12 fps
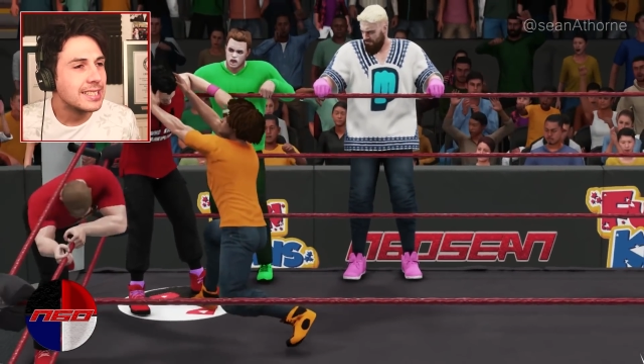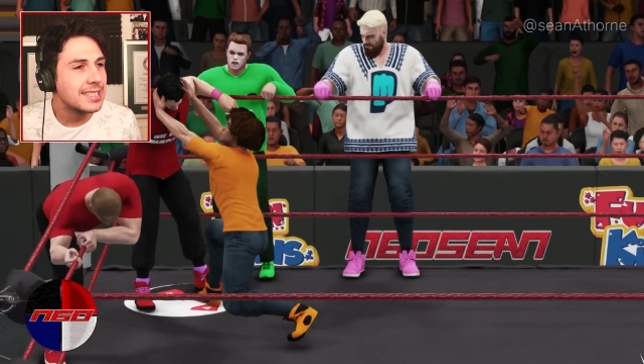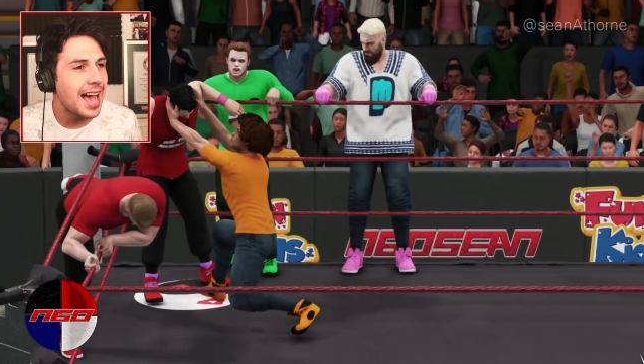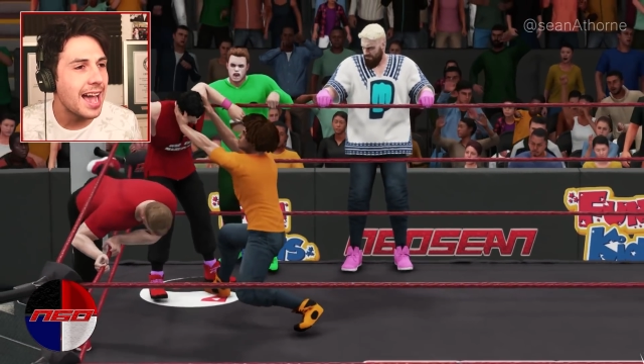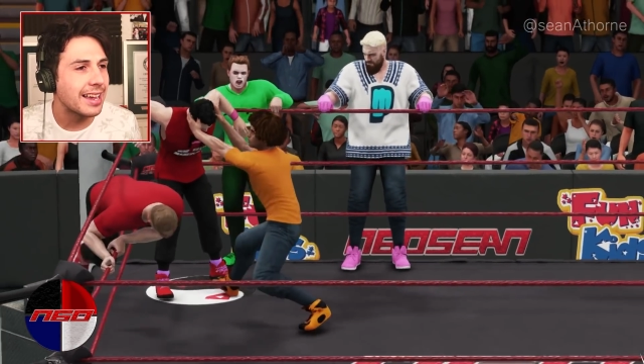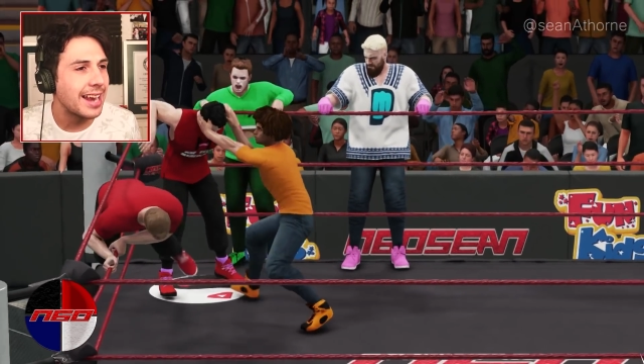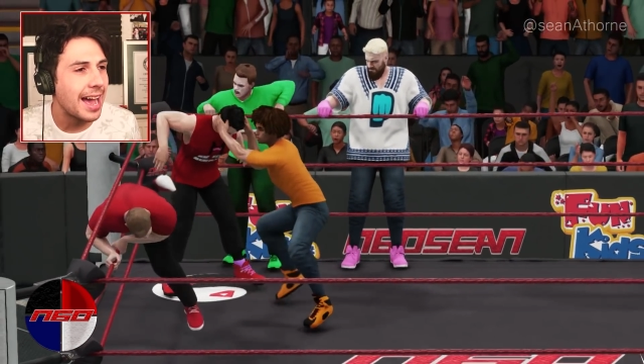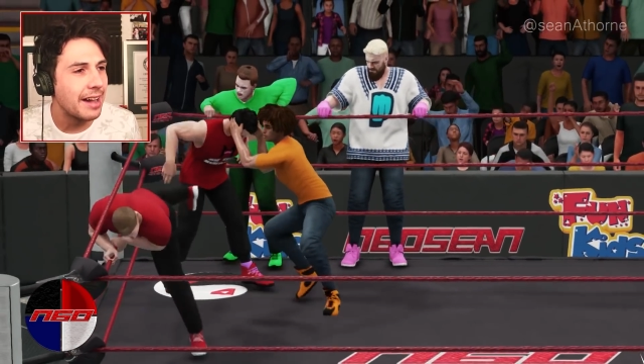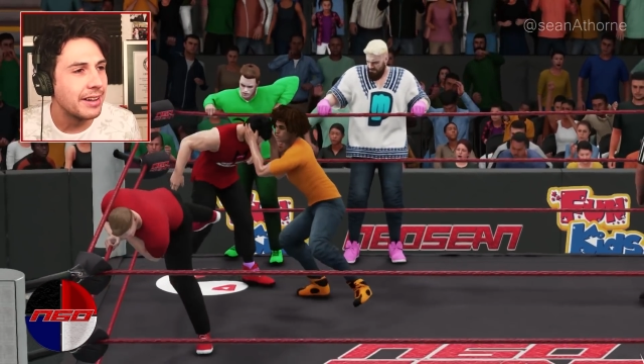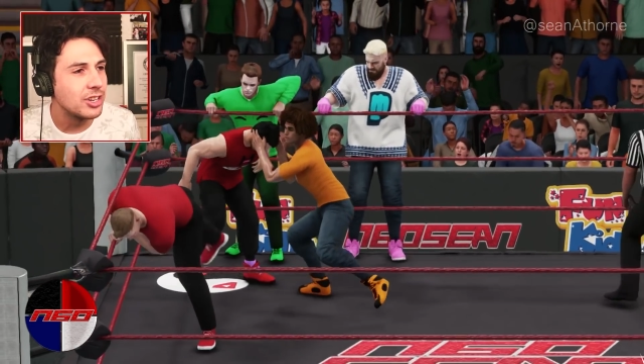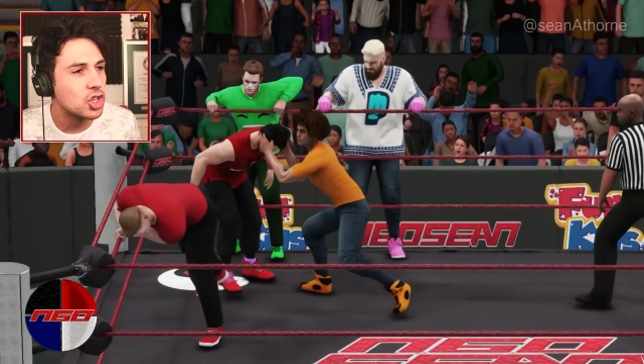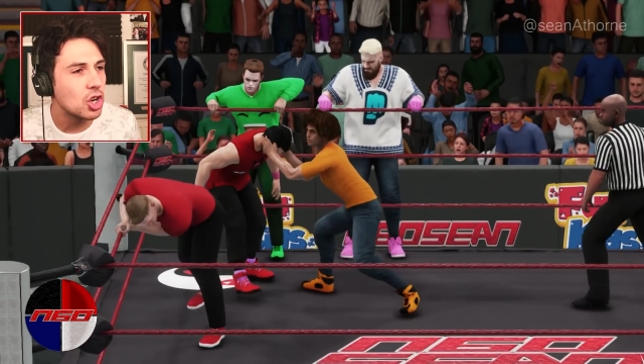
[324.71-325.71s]
Tag
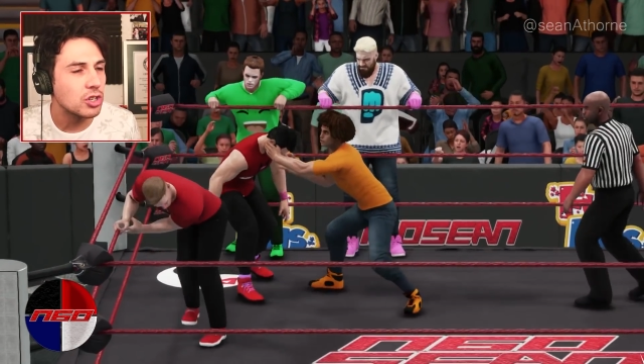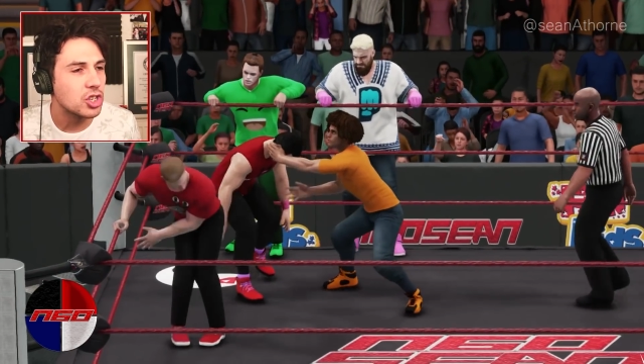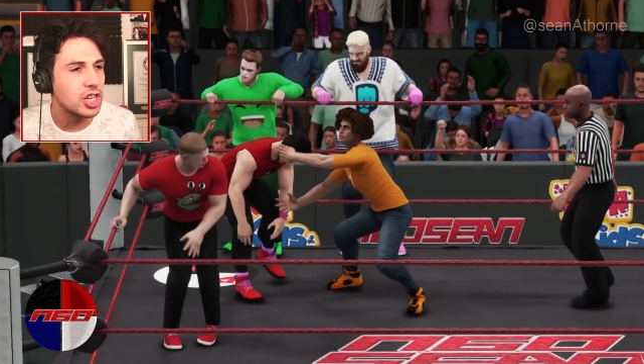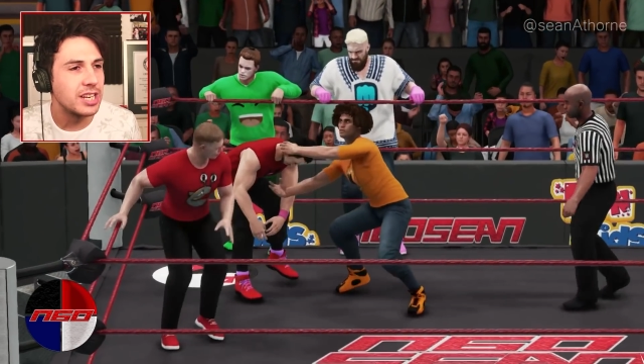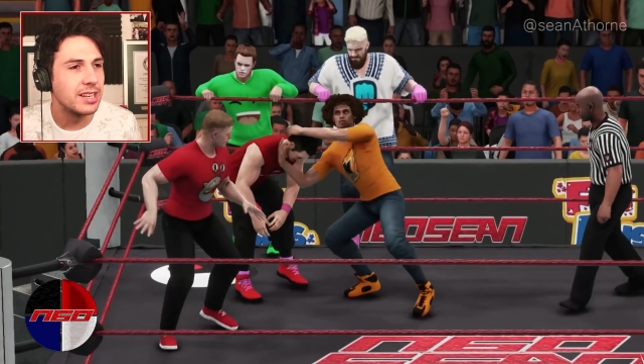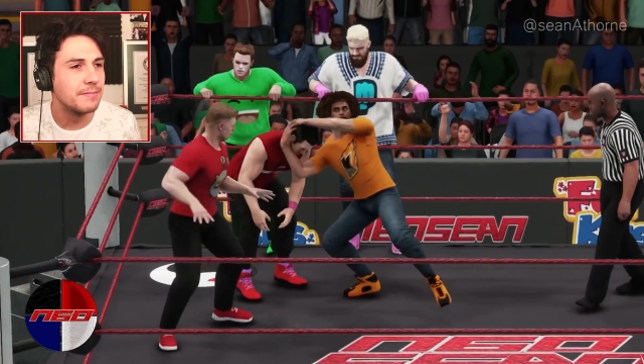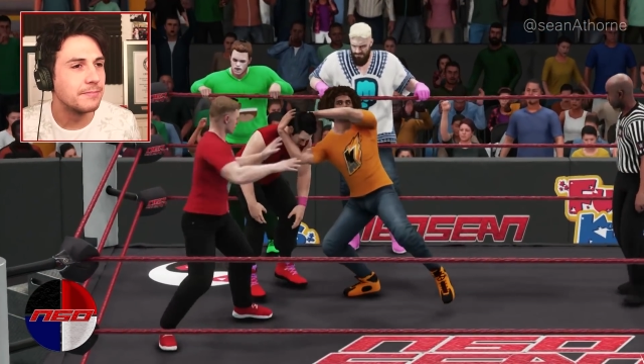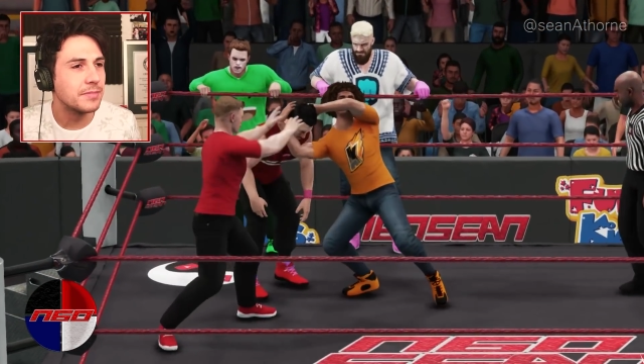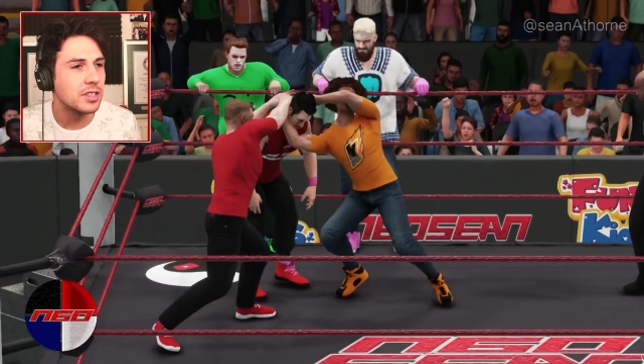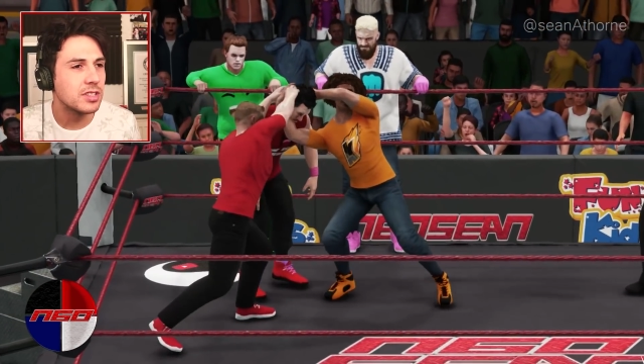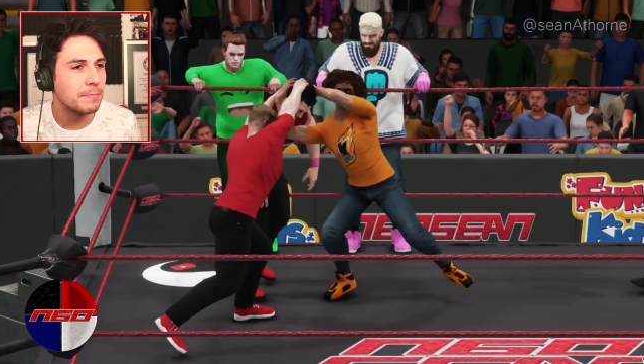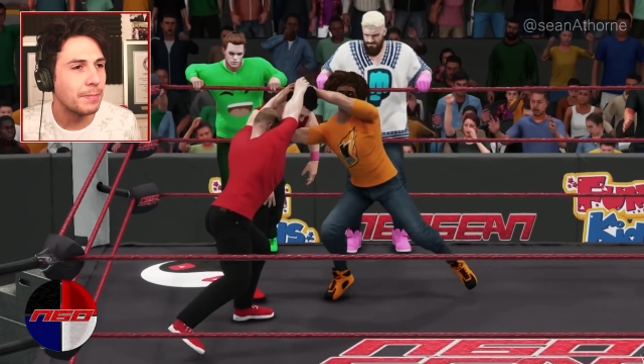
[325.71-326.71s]
now in Josh in
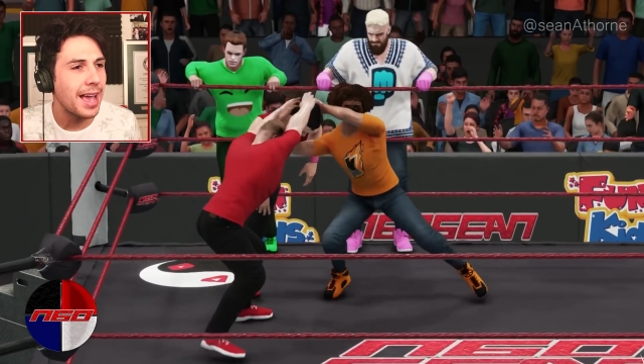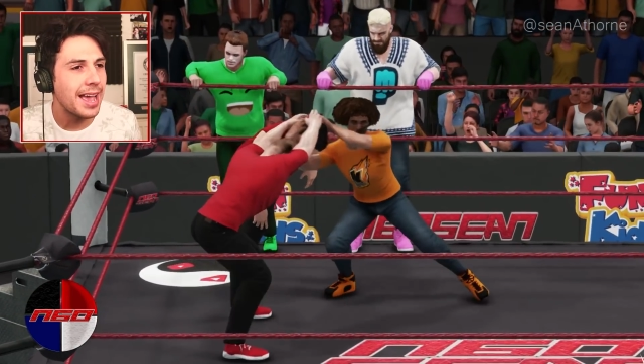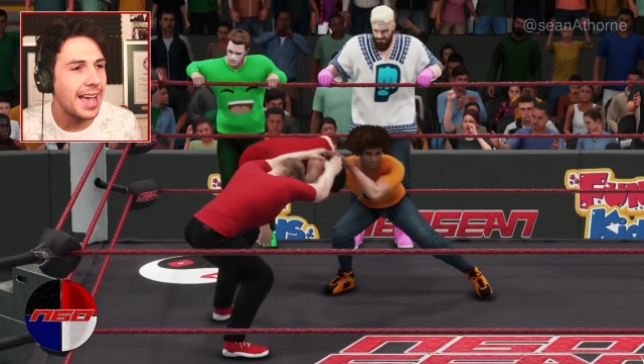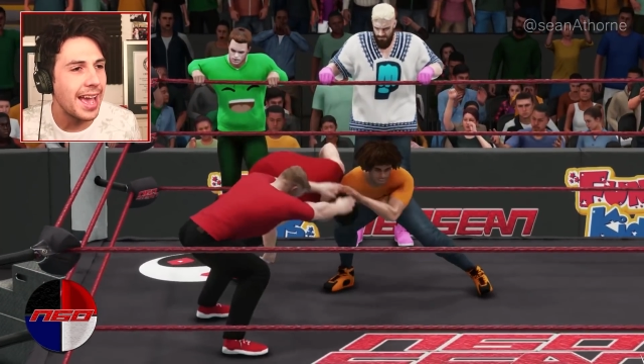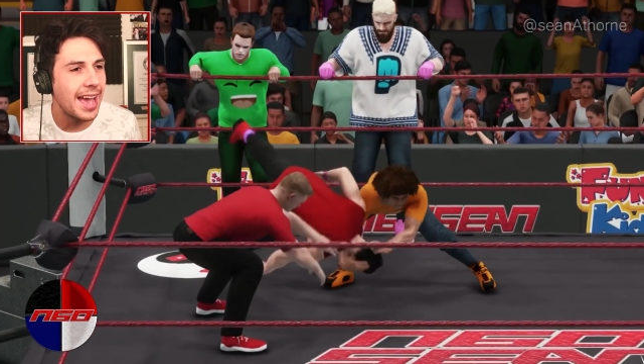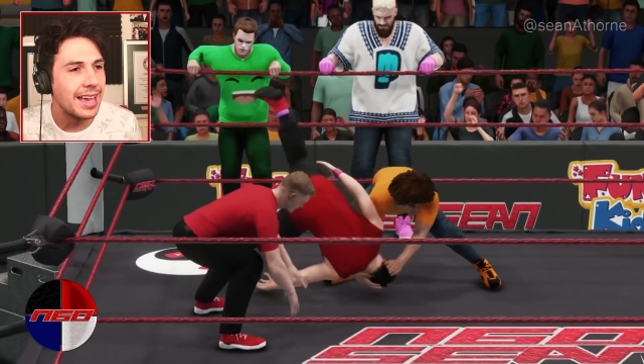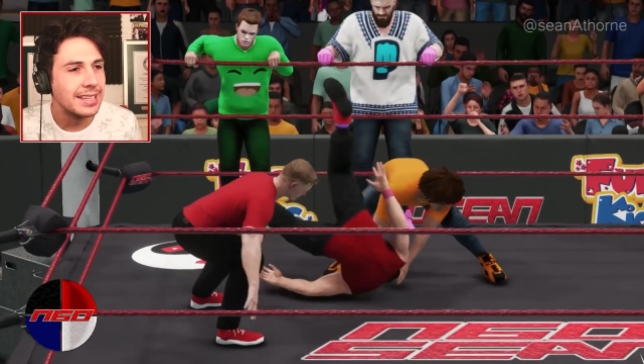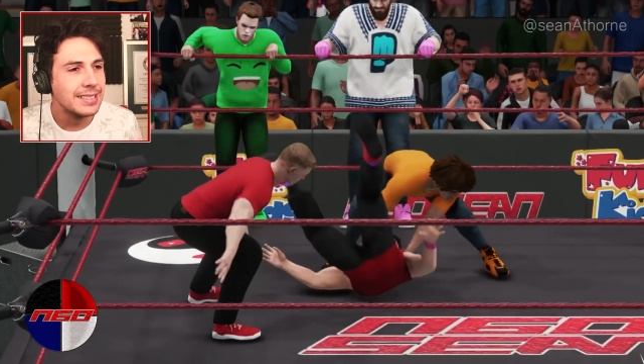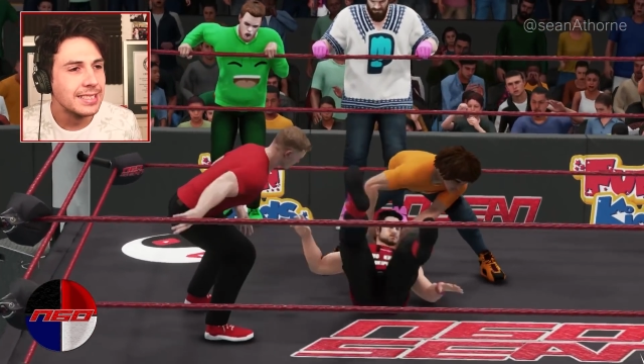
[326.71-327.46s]
to play here.